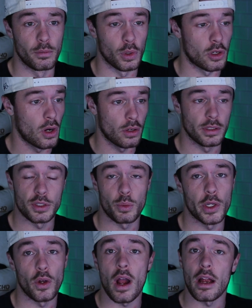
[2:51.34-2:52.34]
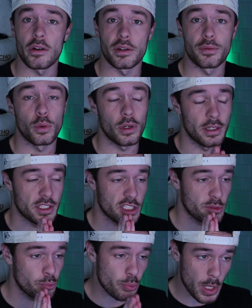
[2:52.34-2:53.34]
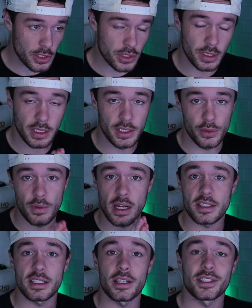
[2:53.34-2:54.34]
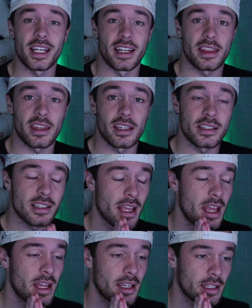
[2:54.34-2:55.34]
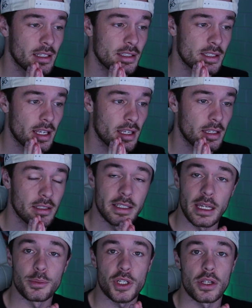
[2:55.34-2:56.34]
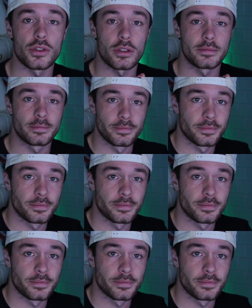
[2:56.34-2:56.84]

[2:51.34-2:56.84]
Regardless what you're hiring for, especially direct sales side of things, it is a game changer.